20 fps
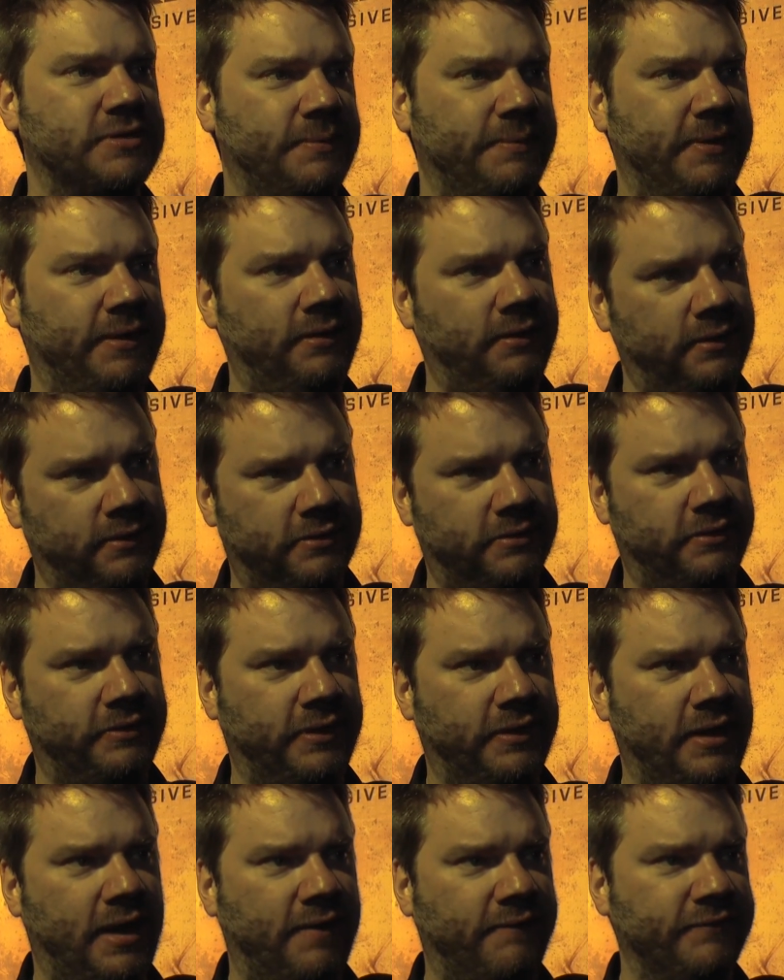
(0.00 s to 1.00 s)
come into
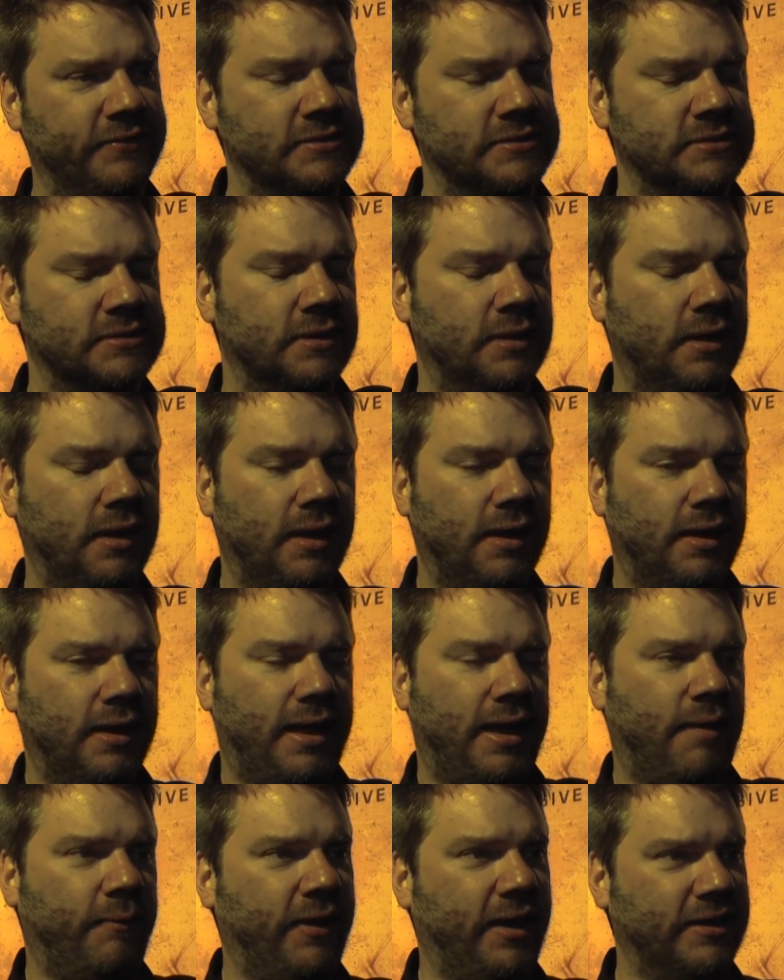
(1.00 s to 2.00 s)
the office,
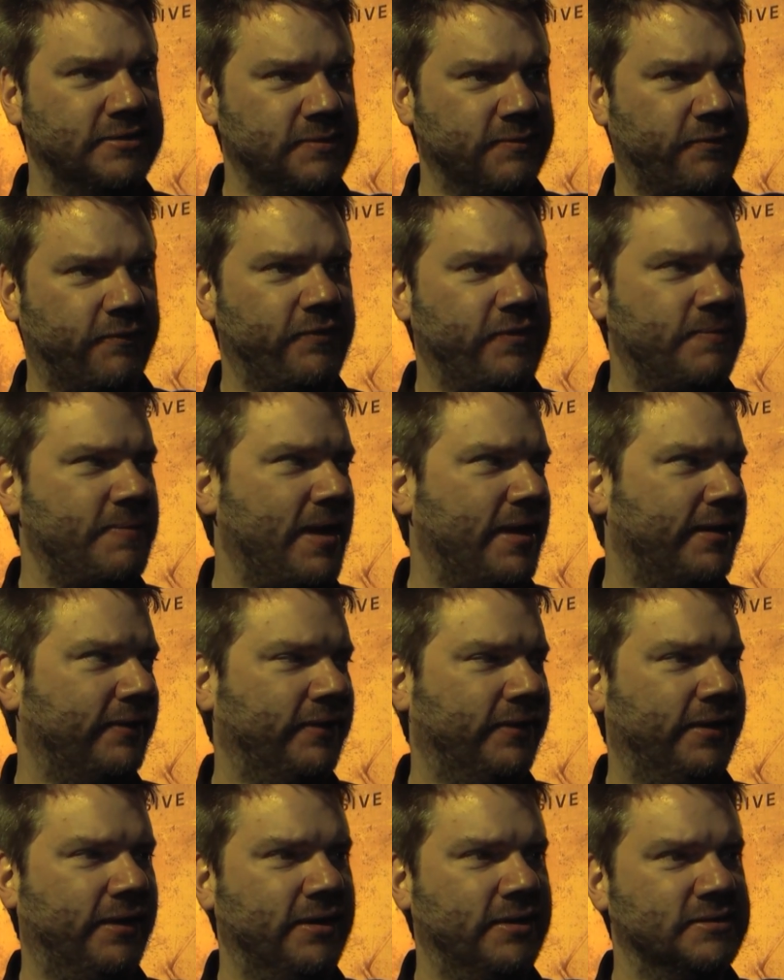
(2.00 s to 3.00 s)
and we asked them for feedback on
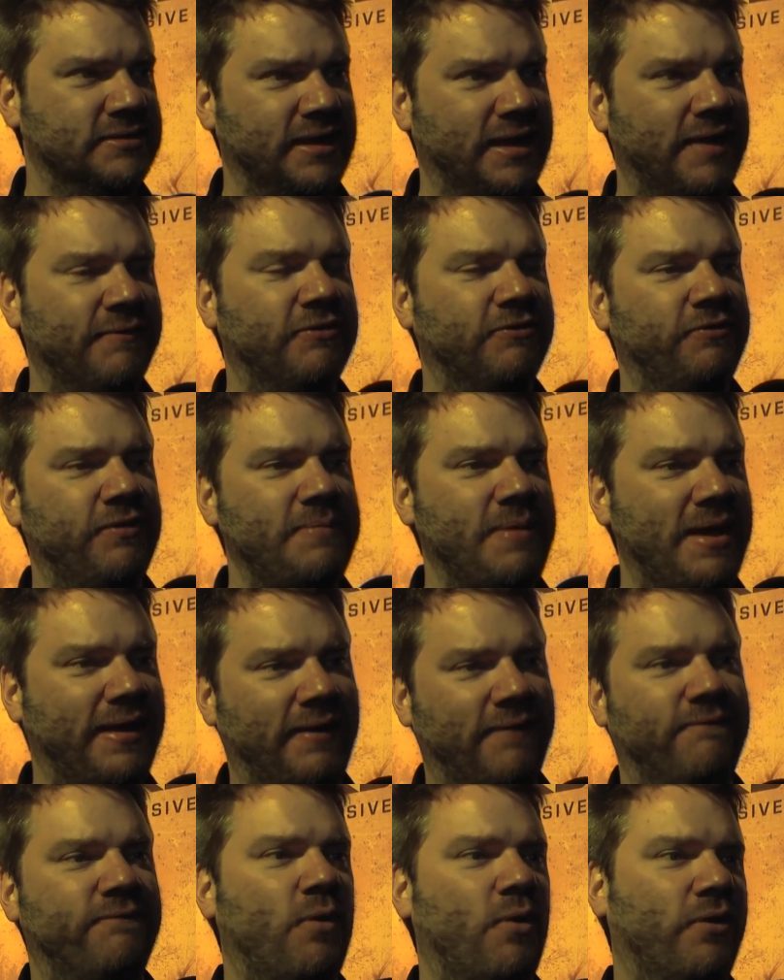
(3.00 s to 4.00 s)
the guns, and they gave us feedback
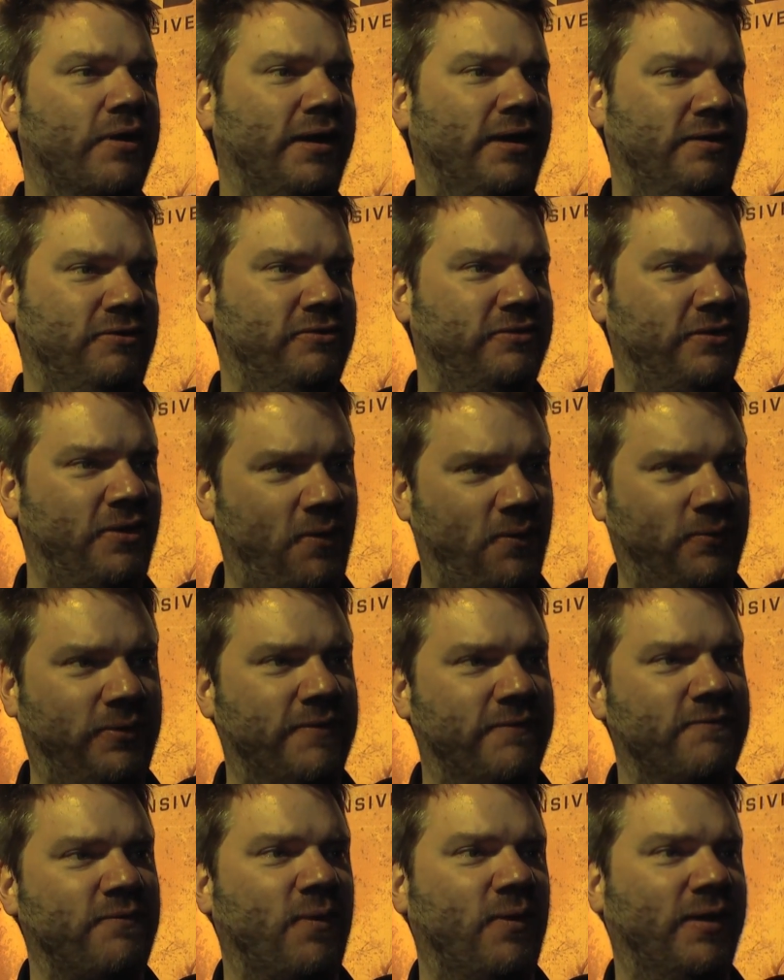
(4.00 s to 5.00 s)
on 4 guns, and
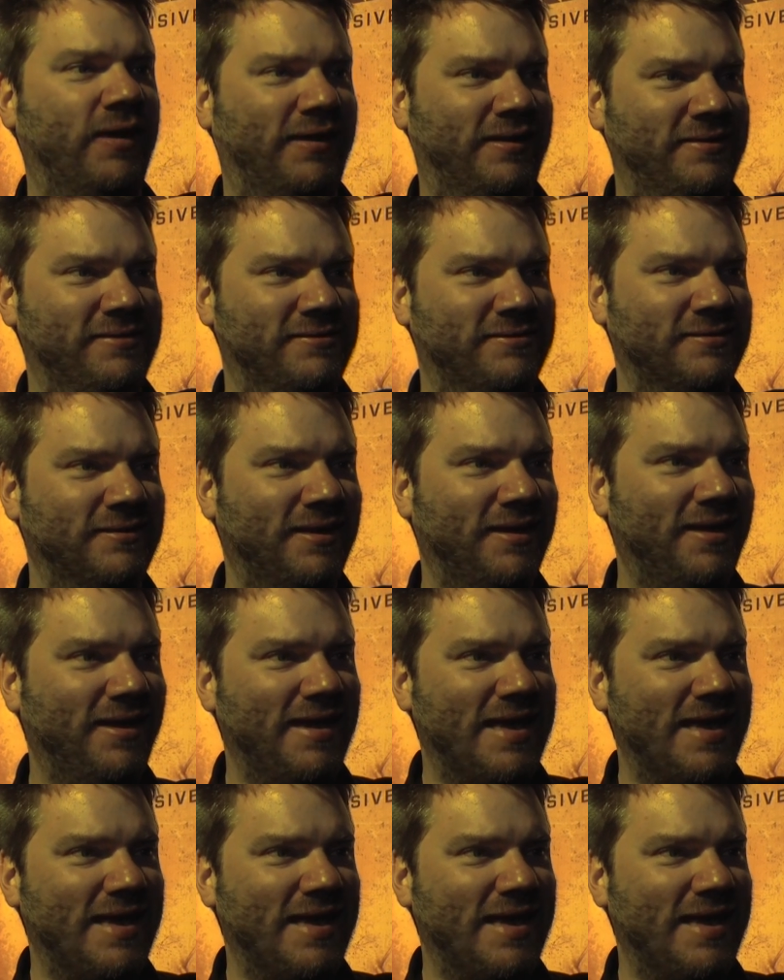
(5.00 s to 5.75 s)
only 4 guns.